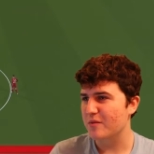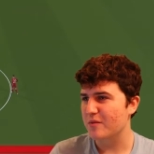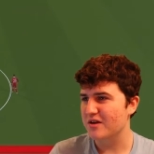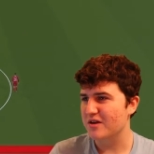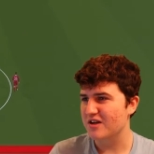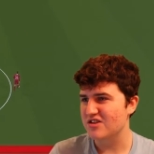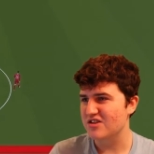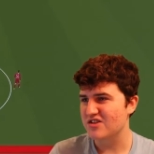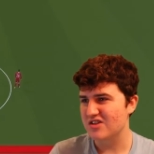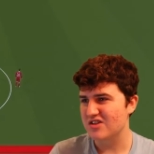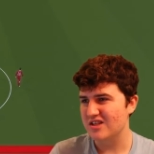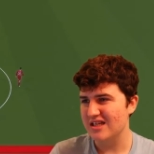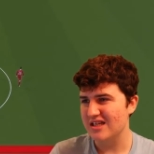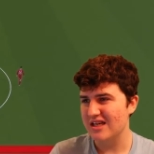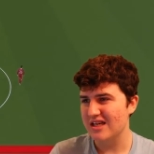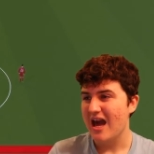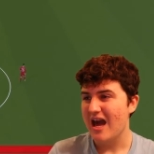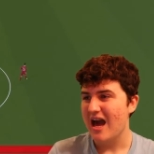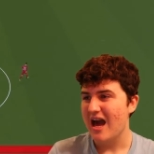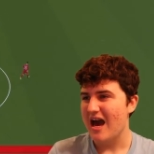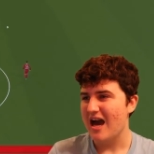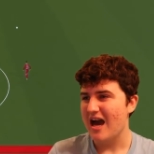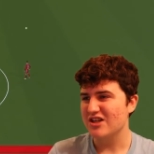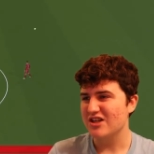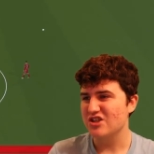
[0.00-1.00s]
I'm going to see
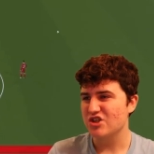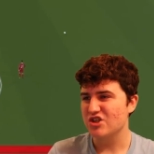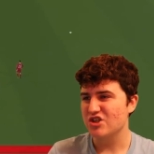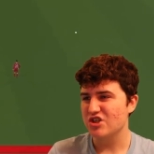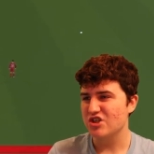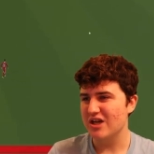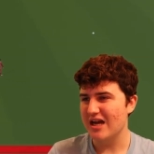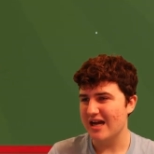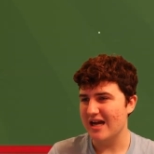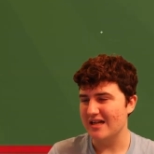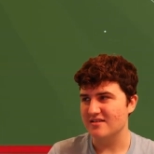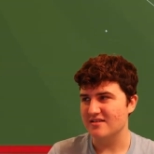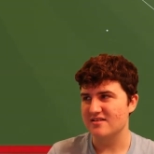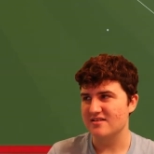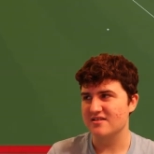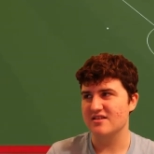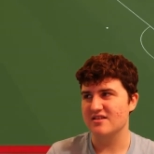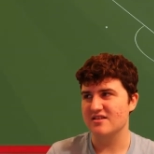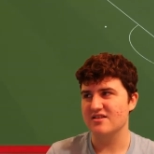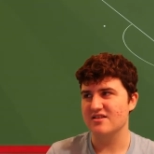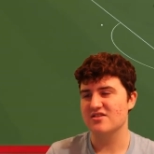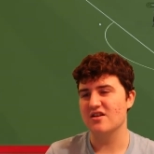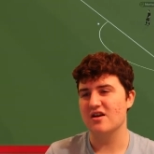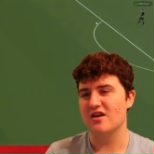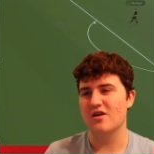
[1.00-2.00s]
a chance
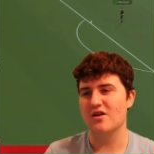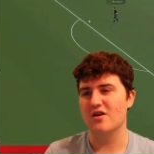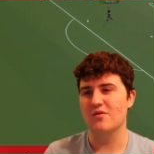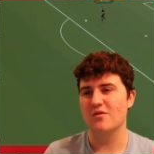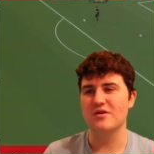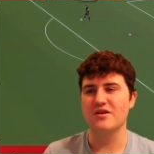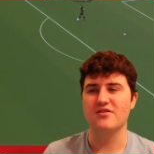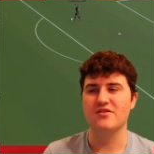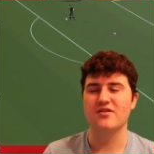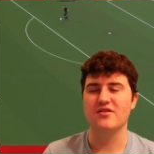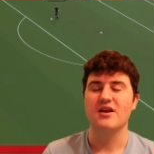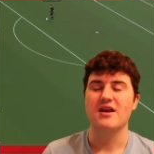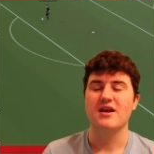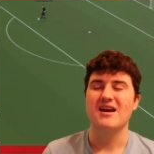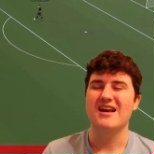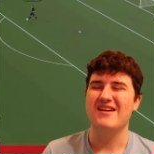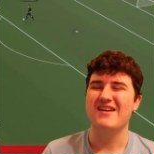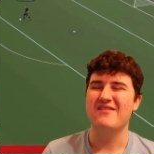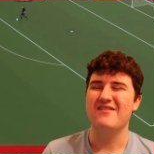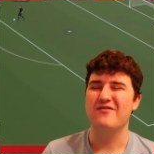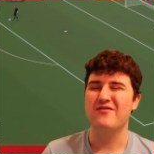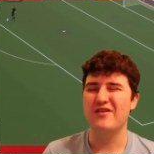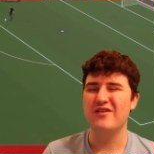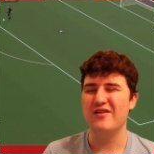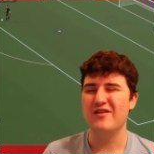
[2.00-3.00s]
to start with
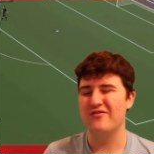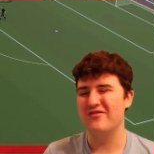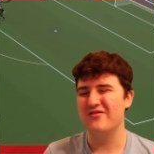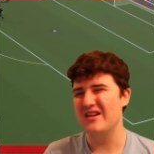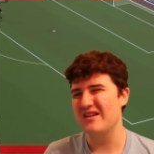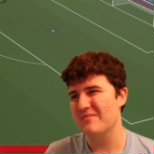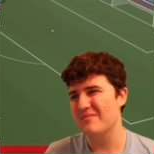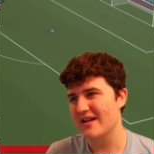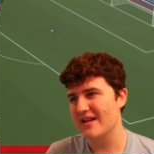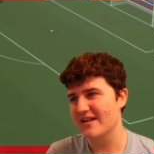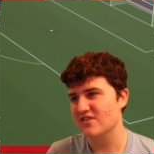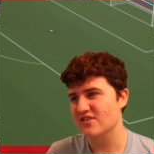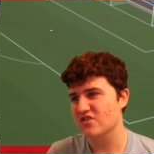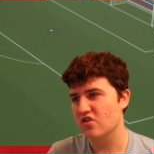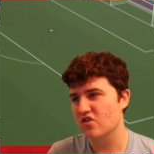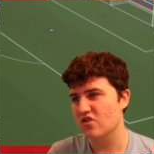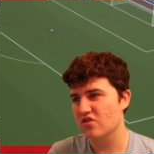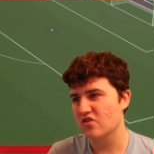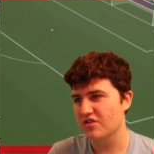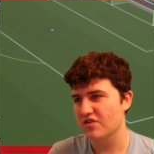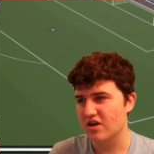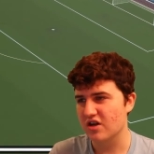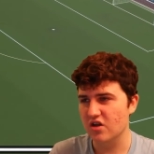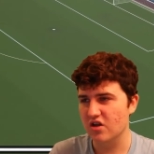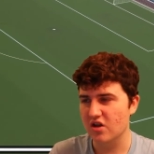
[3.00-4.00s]
in 15 minutes
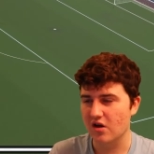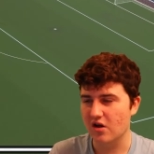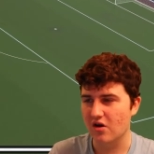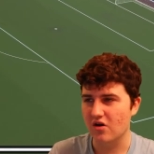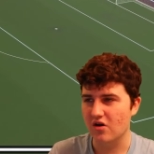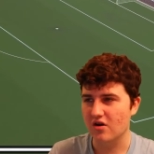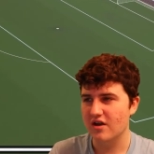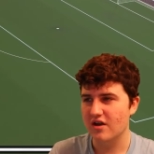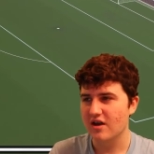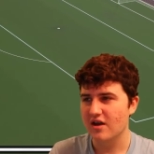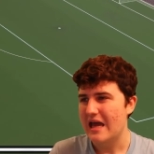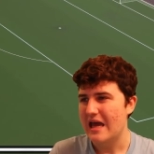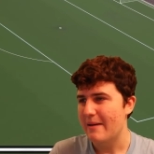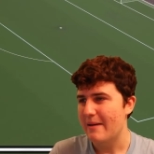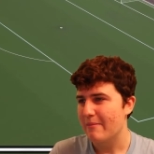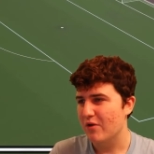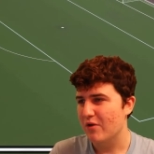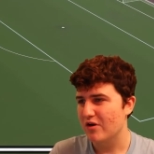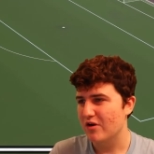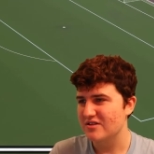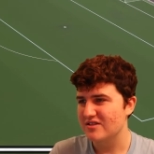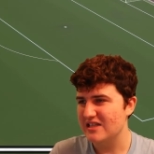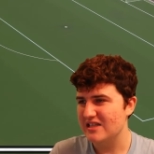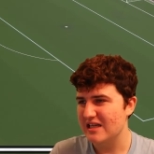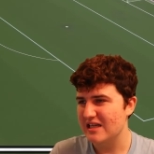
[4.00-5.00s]
on the clock.
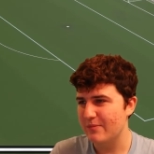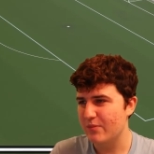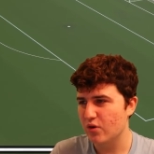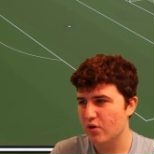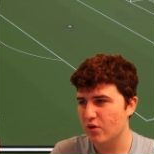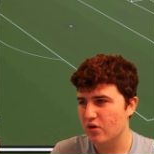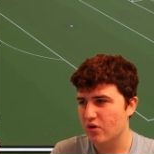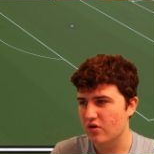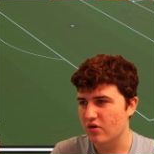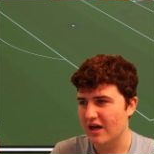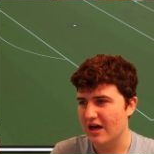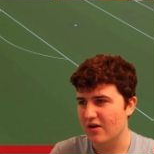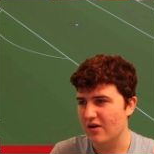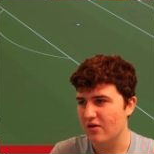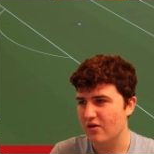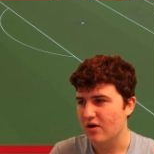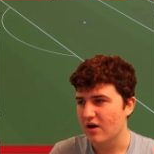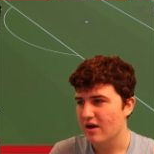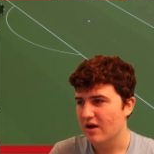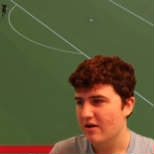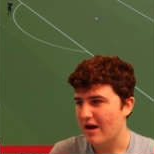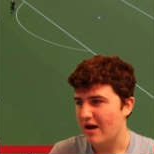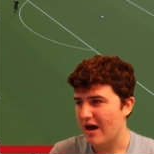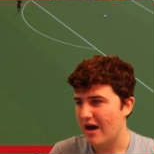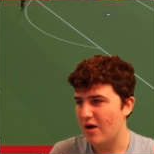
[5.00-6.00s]
Montipo now.
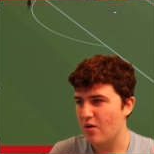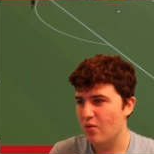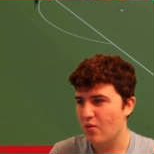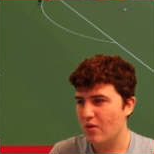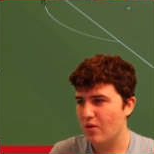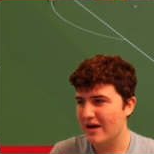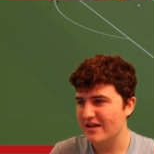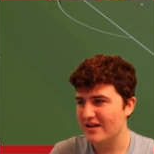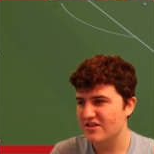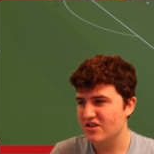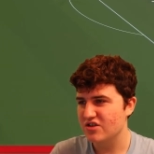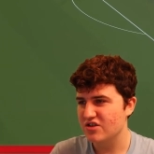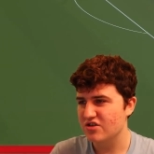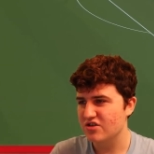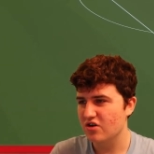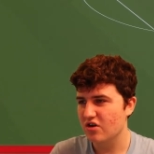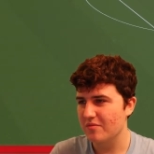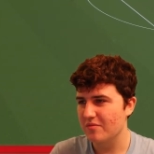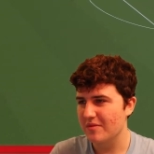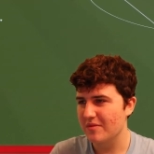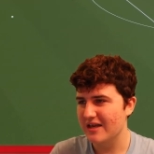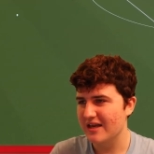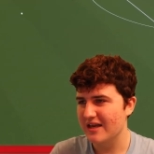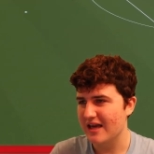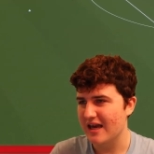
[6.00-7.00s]
Out wide to
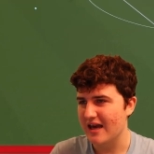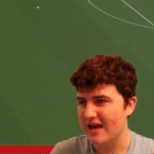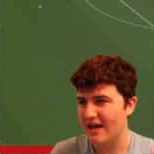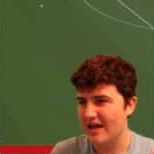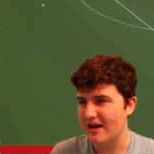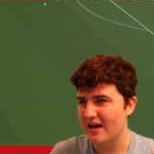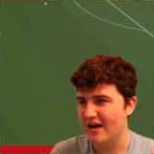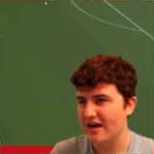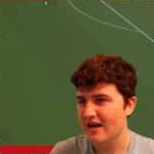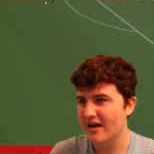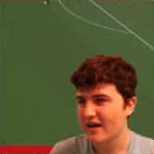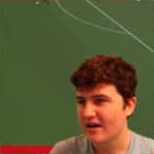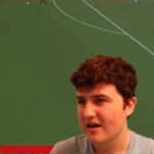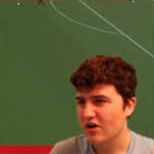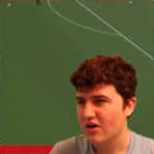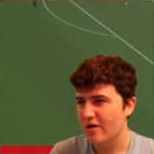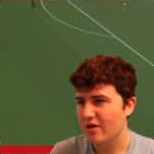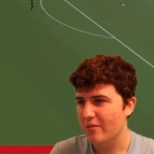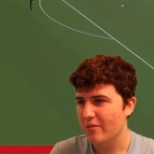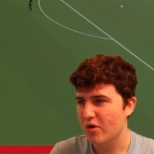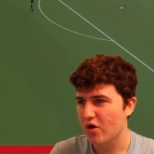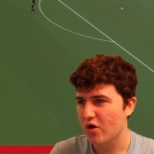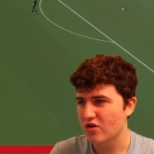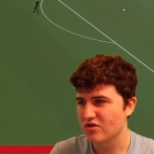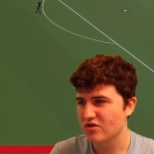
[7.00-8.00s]
Scott McKenna.
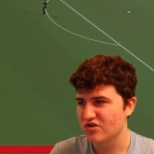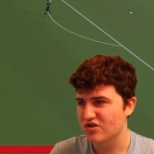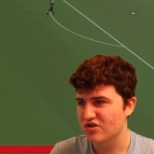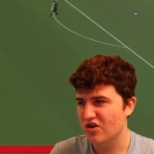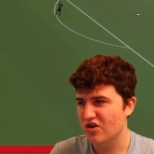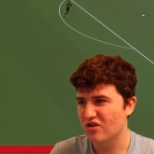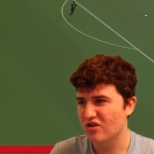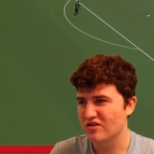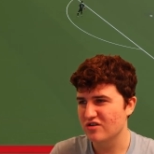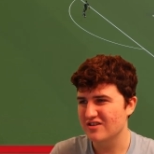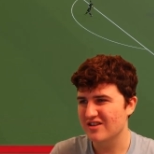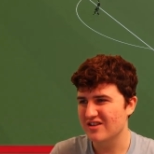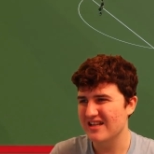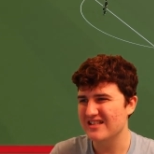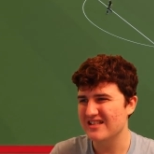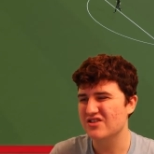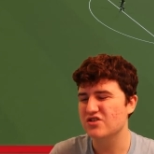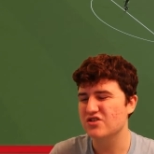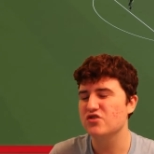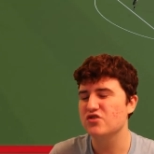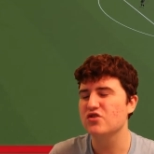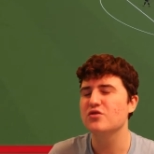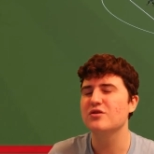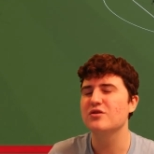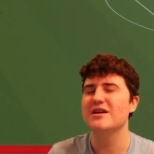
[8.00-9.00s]
Come on, Dons, let's
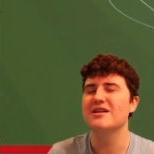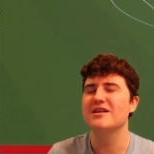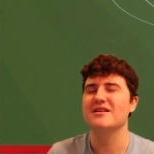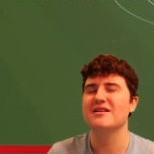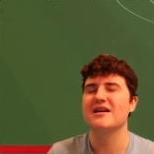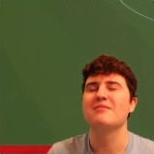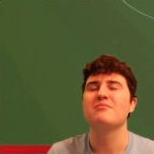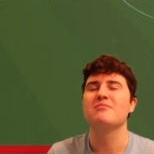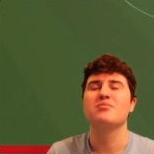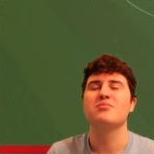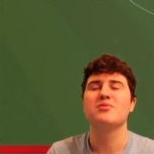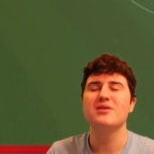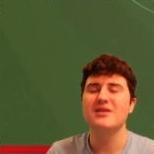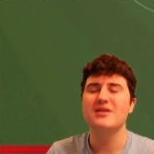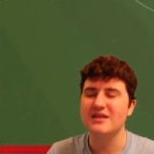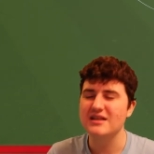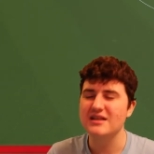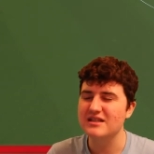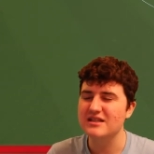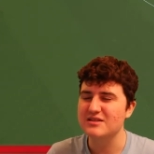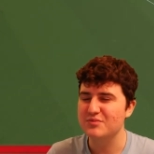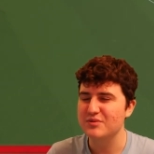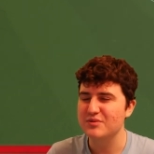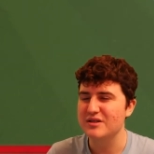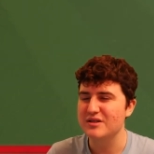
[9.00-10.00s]
do it. And
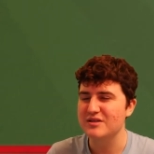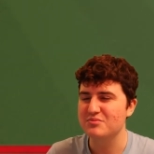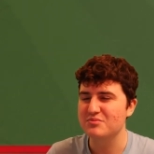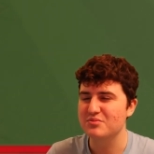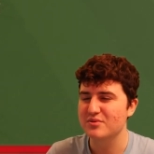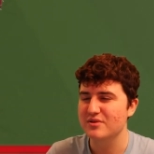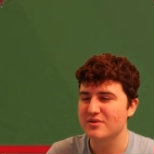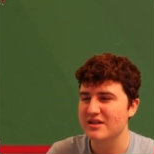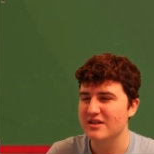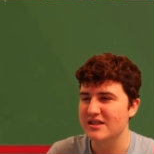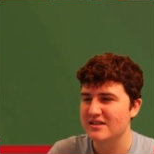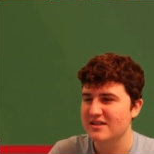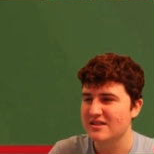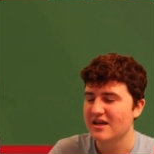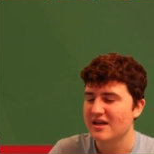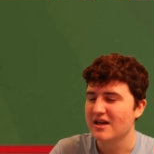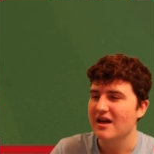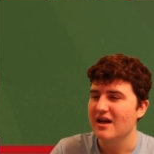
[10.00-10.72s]
please, please, please,